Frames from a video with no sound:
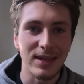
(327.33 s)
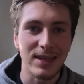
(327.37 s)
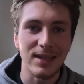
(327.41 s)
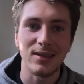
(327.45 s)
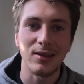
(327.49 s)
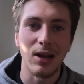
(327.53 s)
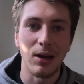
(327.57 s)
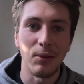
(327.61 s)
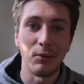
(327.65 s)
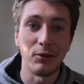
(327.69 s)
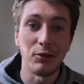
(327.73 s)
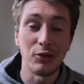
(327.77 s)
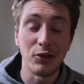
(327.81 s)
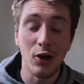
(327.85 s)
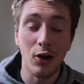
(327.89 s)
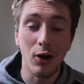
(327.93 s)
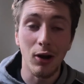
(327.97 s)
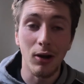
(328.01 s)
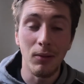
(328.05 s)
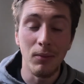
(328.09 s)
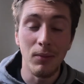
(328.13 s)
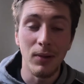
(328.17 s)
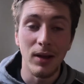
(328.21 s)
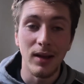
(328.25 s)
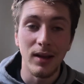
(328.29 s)
this type of
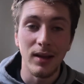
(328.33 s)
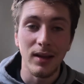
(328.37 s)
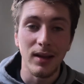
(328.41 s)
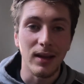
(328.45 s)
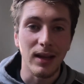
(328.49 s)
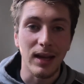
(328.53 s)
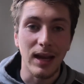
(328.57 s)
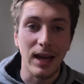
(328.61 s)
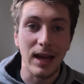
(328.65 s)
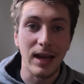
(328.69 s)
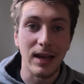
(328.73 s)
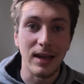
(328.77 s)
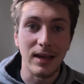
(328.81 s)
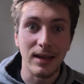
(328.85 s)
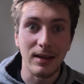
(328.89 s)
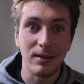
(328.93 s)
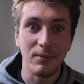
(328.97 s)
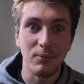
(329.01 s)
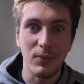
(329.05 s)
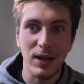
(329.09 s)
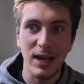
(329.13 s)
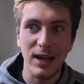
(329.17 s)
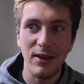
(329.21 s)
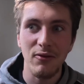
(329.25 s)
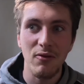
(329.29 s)
job and
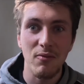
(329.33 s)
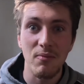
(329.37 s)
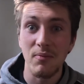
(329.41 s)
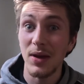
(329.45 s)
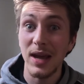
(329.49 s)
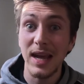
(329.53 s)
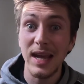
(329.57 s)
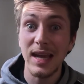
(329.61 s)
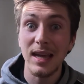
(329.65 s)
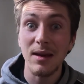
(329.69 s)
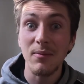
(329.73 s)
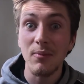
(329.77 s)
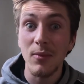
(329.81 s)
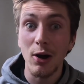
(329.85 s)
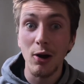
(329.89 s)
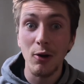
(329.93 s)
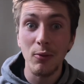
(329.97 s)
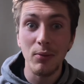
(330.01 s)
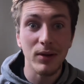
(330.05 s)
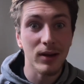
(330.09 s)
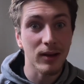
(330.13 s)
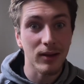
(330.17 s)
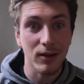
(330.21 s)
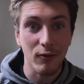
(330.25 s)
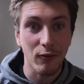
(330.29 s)
even being in
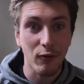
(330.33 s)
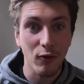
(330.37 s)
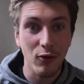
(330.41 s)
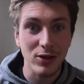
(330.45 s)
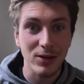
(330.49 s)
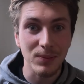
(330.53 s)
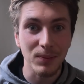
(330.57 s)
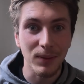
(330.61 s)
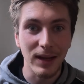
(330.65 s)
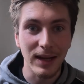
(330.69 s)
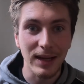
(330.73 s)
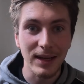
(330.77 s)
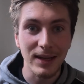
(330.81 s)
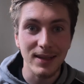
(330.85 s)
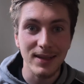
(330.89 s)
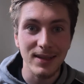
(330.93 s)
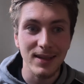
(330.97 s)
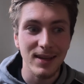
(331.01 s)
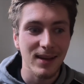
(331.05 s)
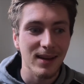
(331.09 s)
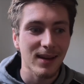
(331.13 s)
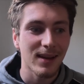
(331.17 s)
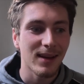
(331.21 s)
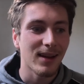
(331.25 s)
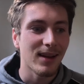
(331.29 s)
Melbourne in the first
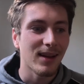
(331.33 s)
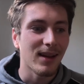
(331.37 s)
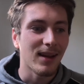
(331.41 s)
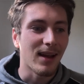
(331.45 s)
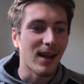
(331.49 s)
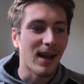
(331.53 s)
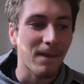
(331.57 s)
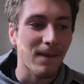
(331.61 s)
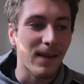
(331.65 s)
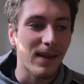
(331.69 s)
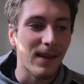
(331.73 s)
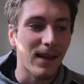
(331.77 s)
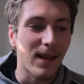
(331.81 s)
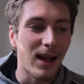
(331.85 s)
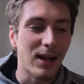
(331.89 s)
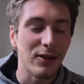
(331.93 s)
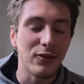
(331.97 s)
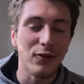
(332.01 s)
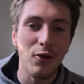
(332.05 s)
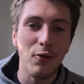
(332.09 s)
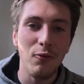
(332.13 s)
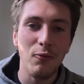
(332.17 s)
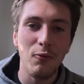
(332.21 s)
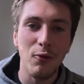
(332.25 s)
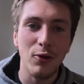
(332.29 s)
place, I
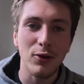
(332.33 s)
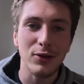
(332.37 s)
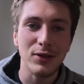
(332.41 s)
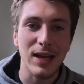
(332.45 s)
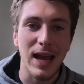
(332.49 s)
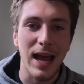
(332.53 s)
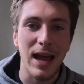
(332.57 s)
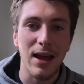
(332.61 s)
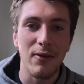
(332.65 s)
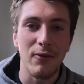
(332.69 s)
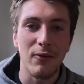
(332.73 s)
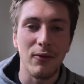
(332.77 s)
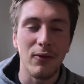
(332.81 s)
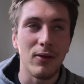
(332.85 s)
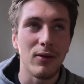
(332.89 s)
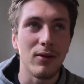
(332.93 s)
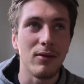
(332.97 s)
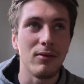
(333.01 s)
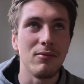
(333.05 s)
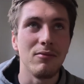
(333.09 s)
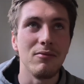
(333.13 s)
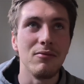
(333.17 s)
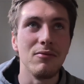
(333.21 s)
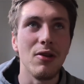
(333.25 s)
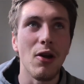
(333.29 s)
don't want to have
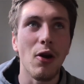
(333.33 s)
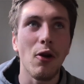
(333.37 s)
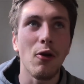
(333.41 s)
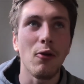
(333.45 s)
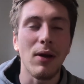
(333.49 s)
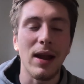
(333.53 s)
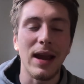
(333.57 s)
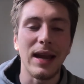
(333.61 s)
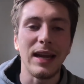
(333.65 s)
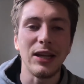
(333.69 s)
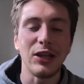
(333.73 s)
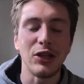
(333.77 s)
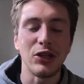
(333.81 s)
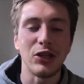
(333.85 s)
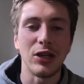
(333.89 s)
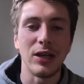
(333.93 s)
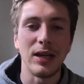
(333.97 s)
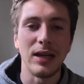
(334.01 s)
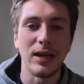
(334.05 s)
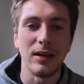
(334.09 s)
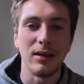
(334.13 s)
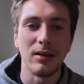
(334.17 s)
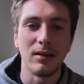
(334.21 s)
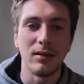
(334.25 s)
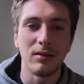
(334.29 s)
no
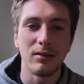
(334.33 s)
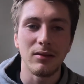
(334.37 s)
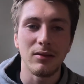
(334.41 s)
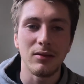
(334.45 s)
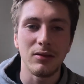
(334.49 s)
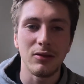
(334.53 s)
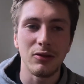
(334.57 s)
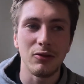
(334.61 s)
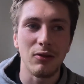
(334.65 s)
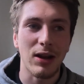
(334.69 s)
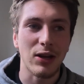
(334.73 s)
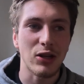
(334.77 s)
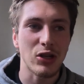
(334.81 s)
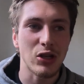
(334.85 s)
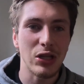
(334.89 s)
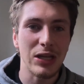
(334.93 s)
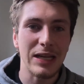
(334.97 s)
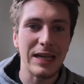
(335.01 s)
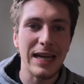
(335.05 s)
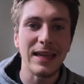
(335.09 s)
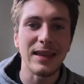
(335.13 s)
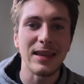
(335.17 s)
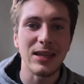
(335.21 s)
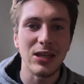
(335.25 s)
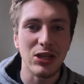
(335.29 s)
energy to actually
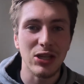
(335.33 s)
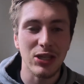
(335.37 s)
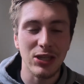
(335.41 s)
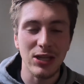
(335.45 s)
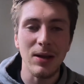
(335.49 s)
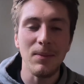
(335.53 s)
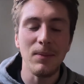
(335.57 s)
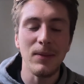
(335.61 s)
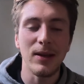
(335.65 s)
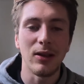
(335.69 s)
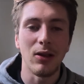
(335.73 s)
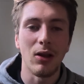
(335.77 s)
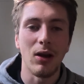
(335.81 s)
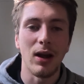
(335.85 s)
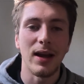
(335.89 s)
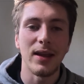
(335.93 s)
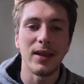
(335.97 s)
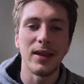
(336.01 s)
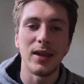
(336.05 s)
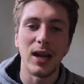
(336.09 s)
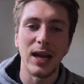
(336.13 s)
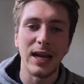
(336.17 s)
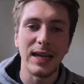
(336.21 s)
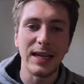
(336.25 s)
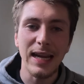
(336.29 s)
get the stimuli
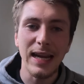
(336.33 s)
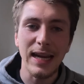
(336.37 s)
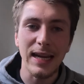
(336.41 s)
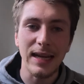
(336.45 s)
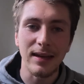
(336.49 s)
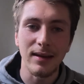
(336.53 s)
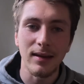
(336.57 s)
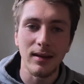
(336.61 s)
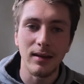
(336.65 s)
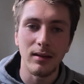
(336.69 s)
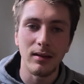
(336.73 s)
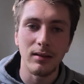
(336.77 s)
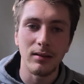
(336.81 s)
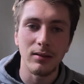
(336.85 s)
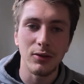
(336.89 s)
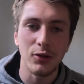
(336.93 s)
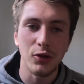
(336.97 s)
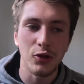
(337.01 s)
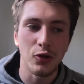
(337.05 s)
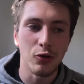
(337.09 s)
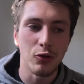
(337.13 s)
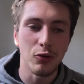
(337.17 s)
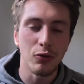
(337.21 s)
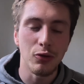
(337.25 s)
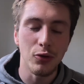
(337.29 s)
that I need
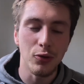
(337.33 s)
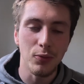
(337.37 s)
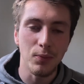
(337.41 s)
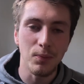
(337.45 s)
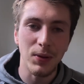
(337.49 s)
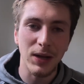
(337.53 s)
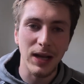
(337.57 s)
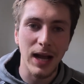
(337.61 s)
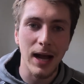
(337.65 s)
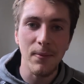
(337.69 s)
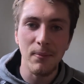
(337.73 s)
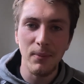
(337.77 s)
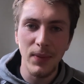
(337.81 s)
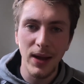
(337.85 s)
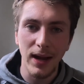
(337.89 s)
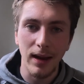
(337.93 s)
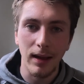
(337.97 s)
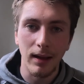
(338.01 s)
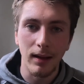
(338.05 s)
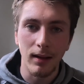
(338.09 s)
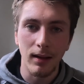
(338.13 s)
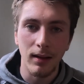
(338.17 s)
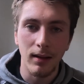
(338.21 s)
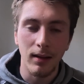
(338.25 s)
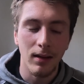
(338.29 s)
to become
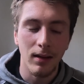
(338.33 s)
better.